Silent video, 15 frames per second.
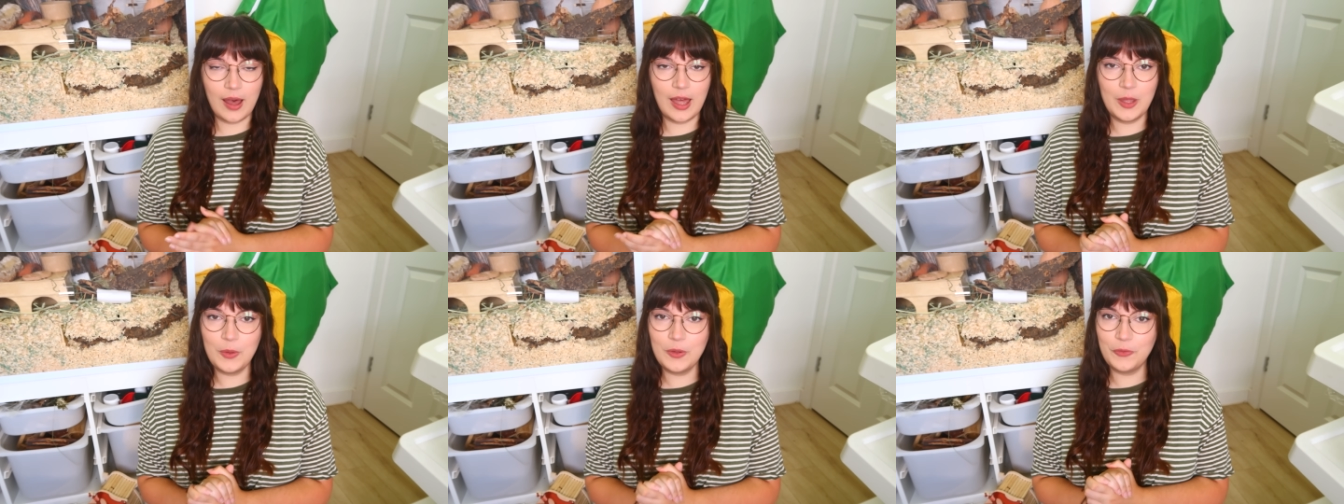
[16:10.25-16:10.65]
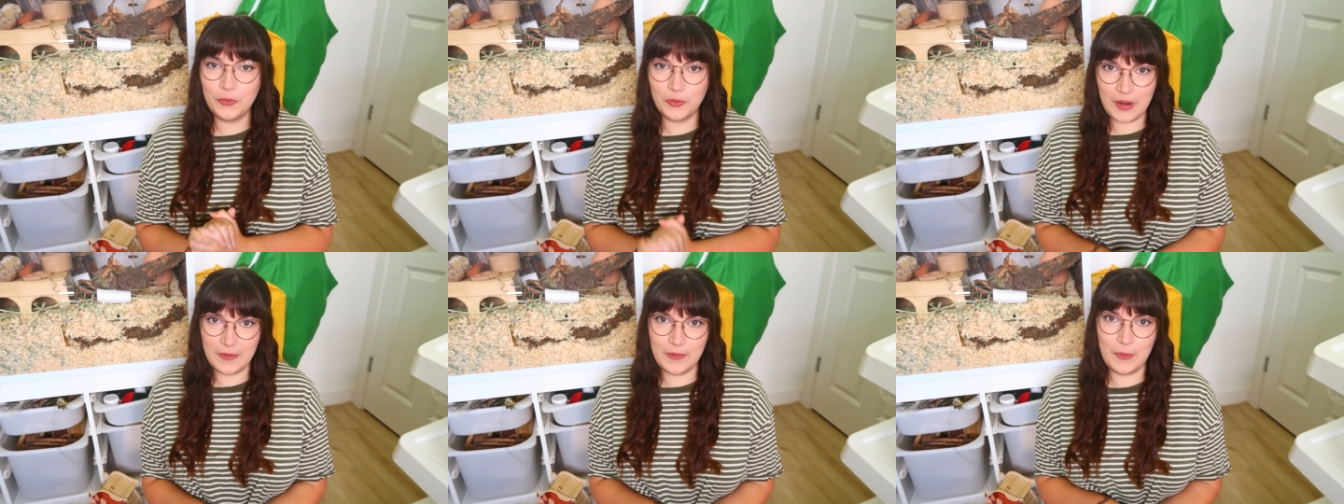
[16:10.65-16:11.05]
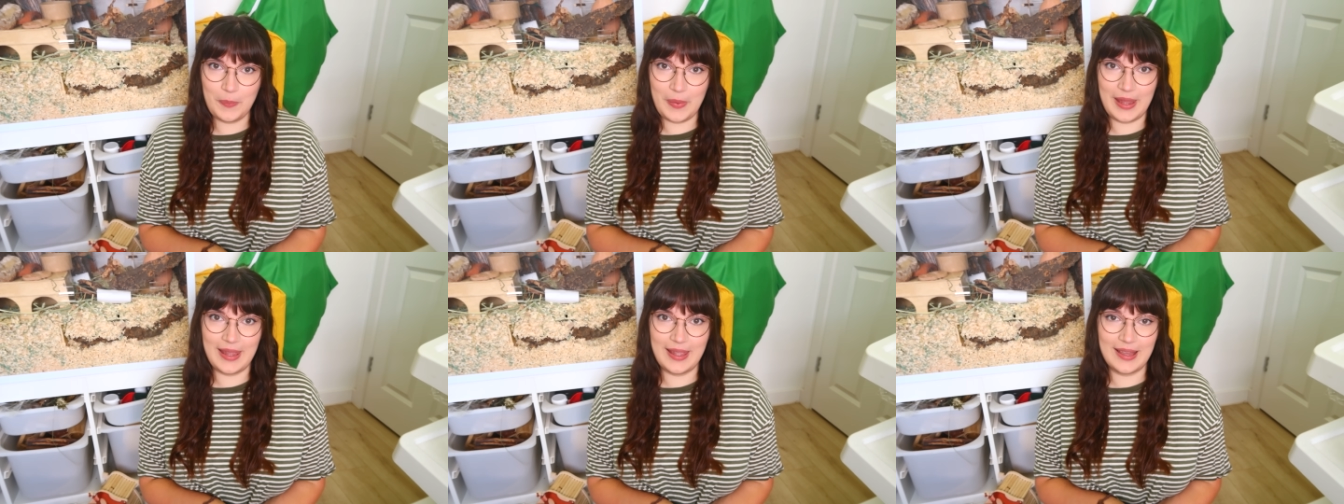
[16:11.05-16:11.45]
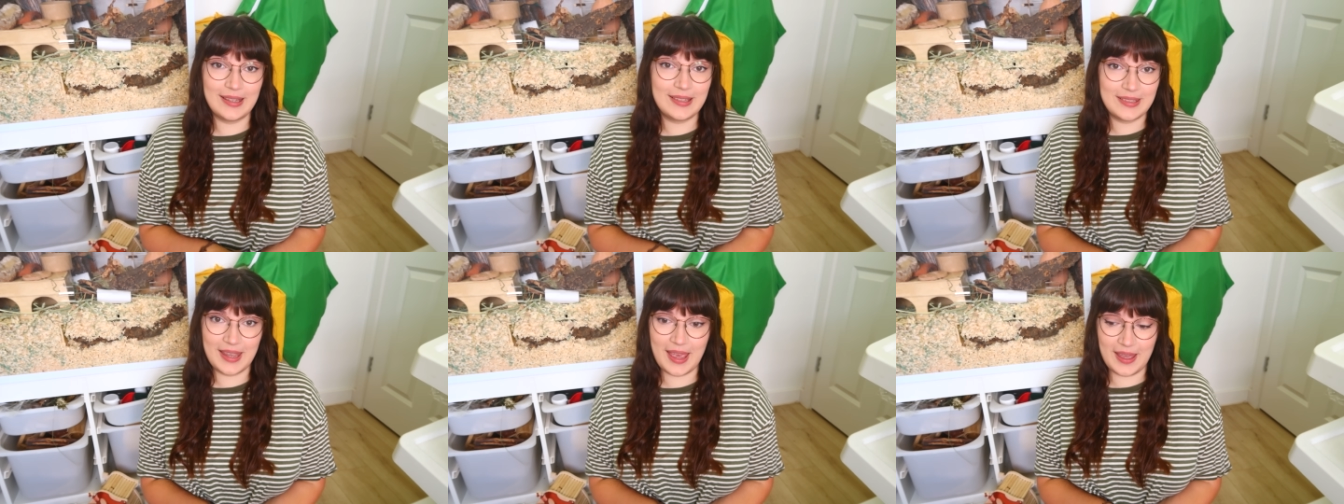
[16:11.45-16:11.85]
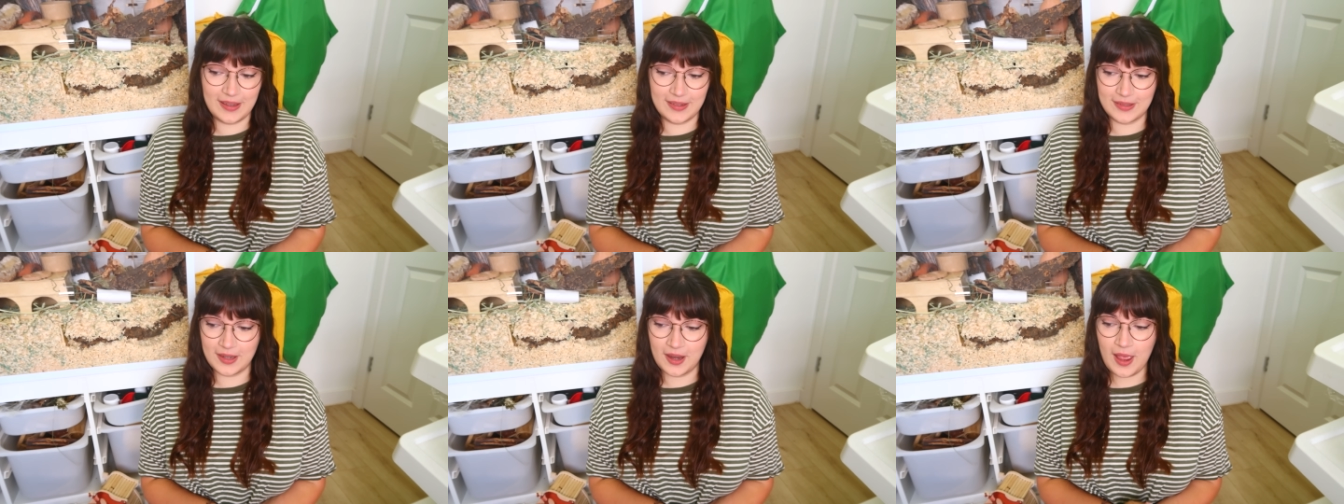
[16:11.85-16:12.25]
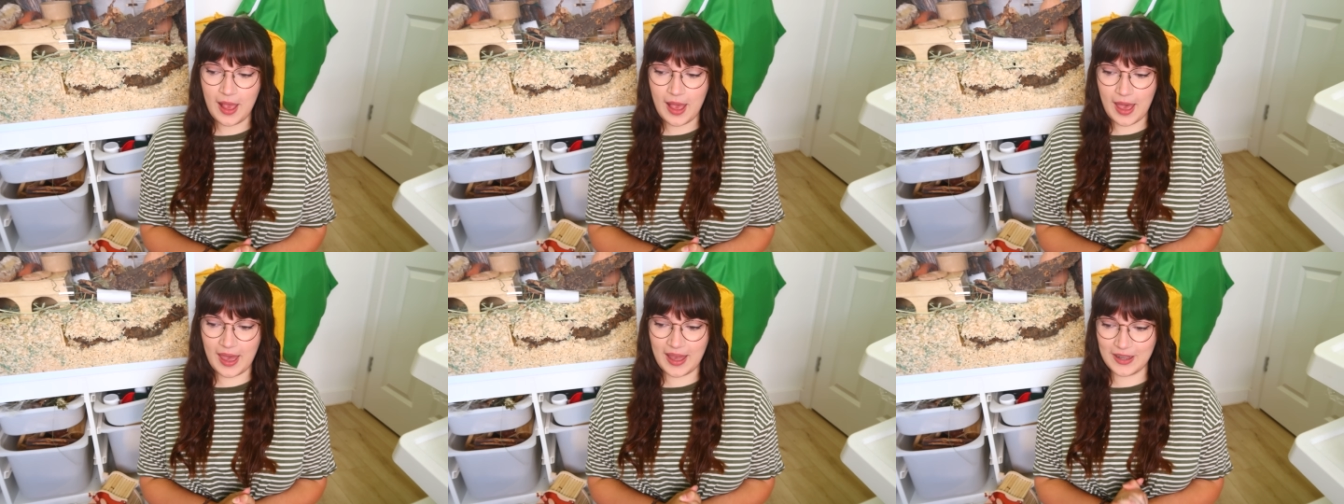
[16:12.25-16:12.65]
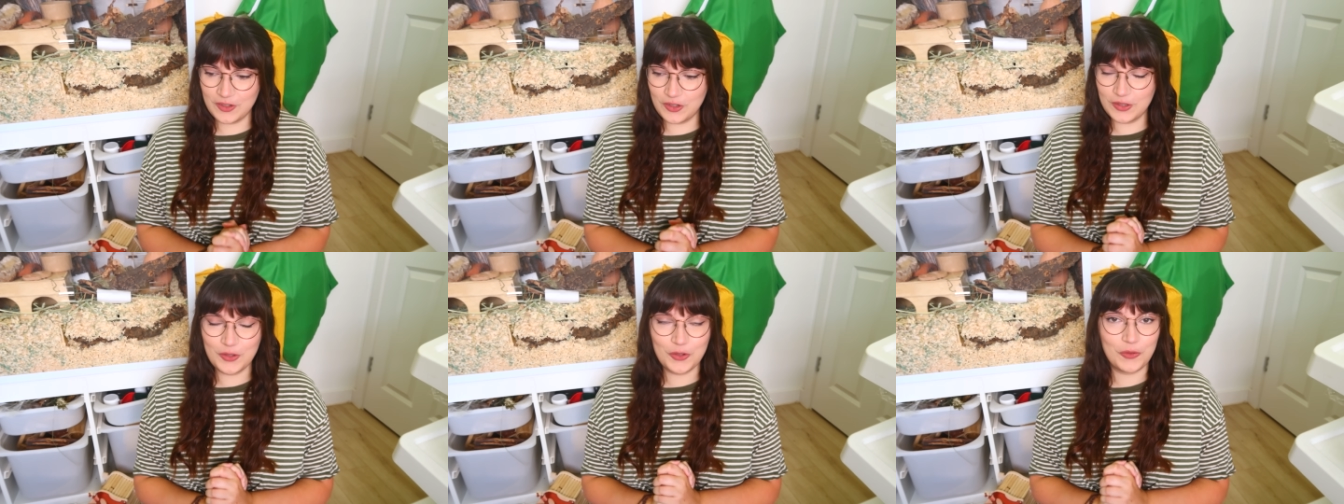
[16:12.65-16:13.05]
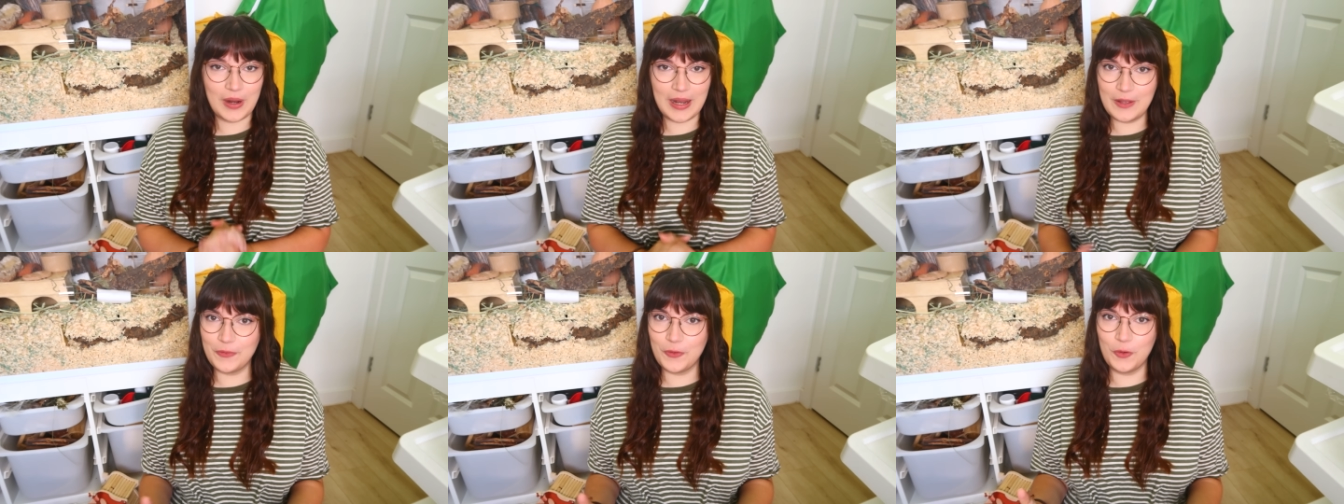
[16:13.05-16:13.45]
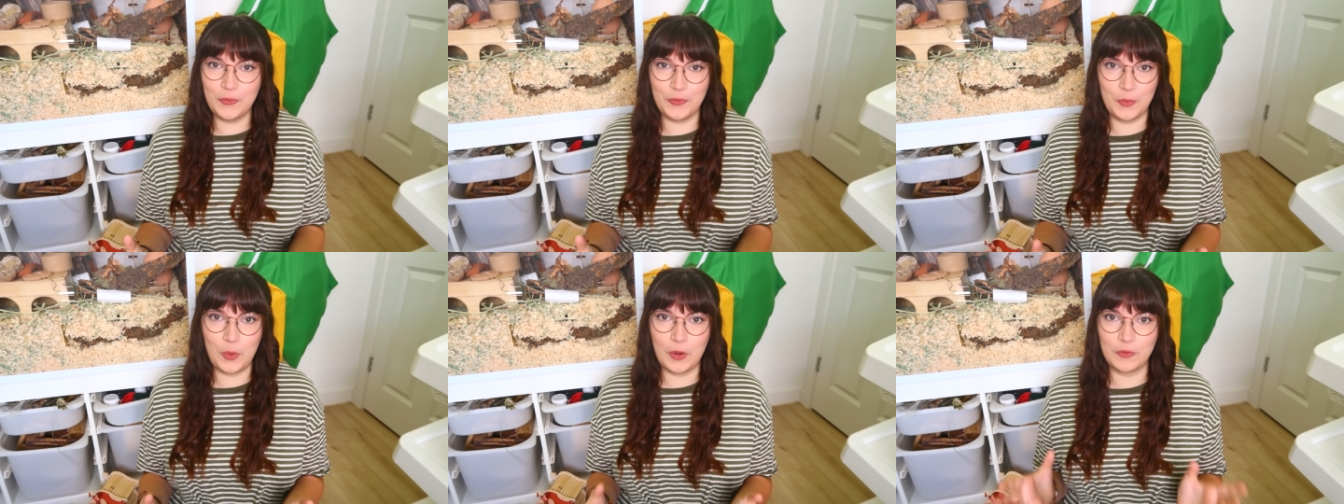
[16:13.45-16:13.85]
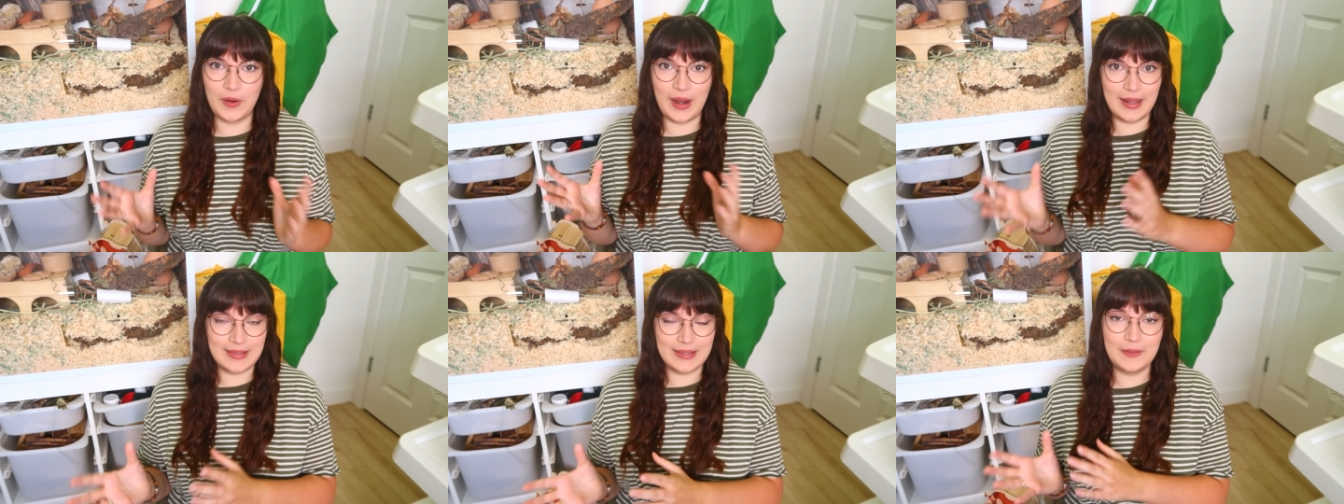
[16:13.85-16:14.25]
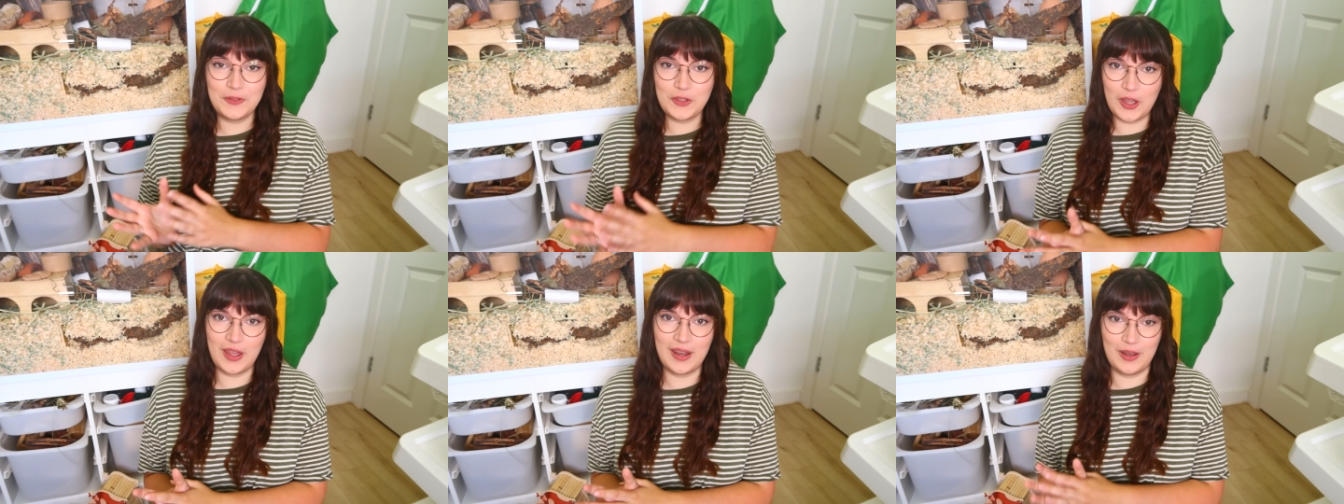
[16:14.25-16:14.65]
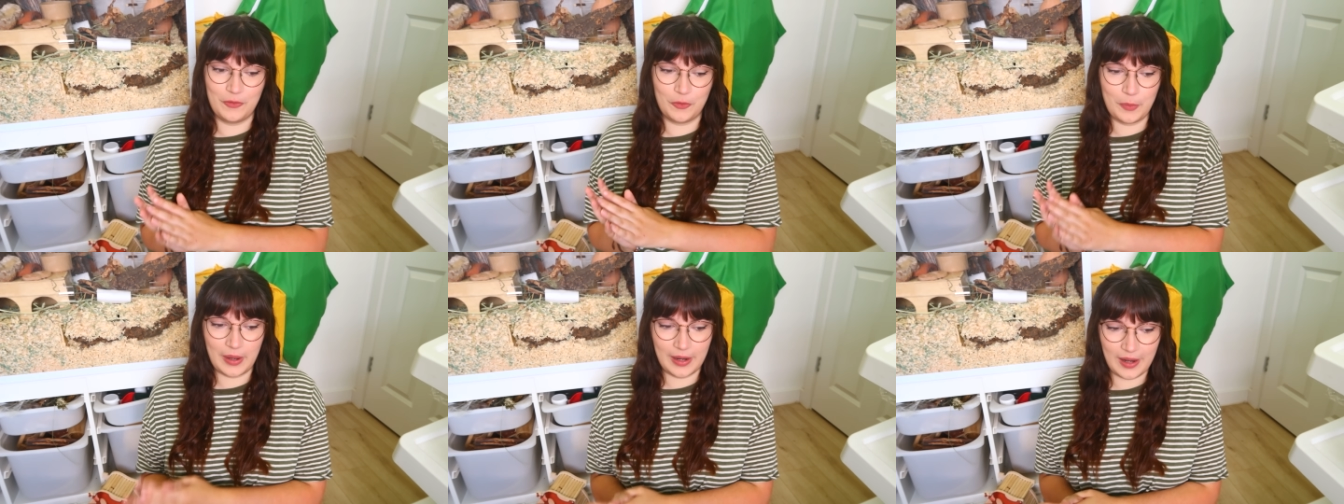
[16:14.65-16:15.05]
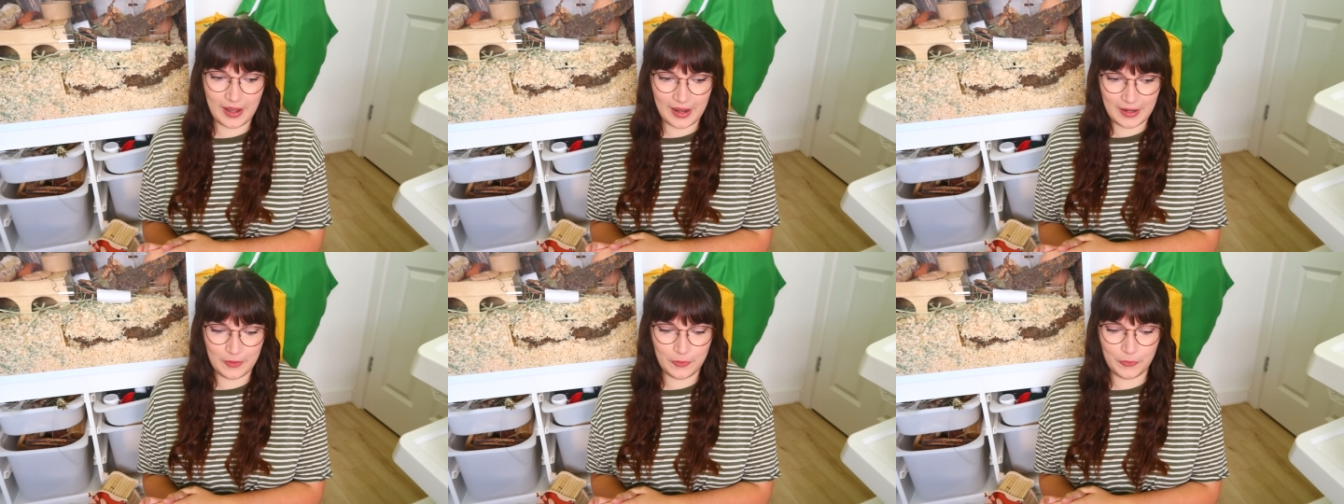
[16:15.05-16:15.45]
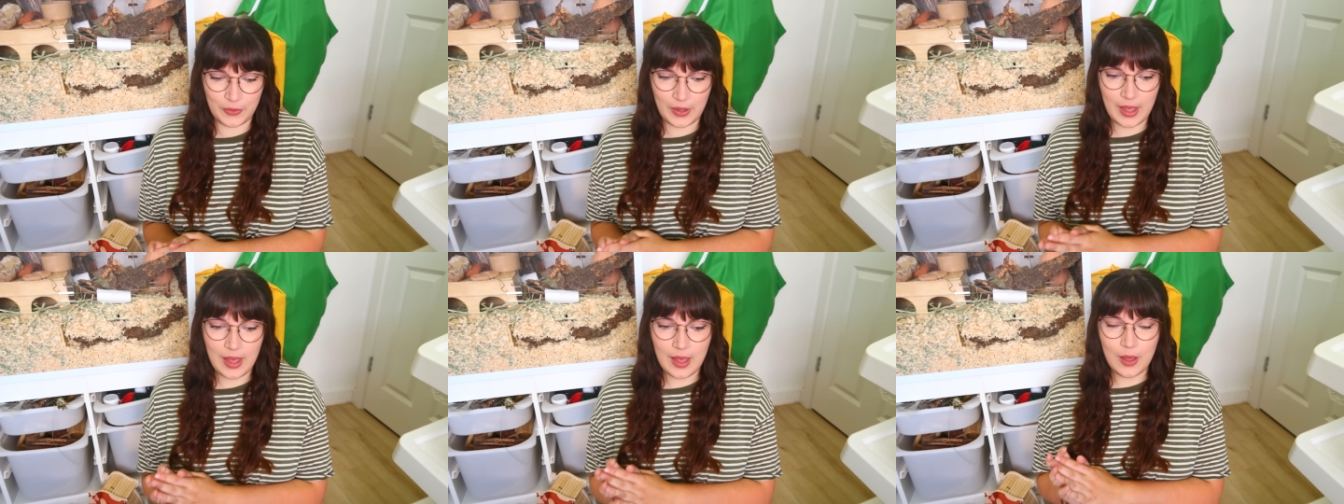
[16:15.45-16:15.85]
I will forever be in debt and just grateful for what rats have done for my life.